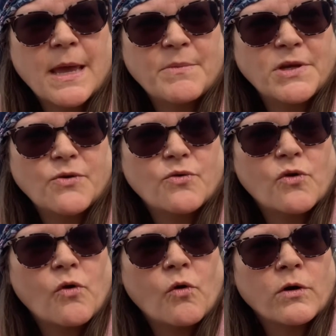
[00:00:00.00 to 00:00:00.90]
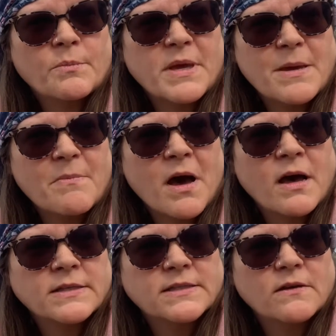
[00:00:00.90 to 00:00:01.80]
manure or peat
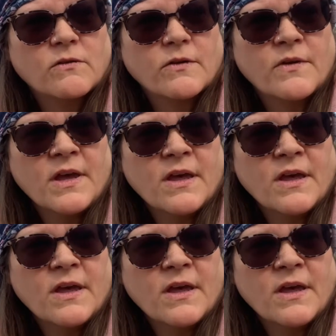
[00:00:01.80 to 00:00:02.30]
moss or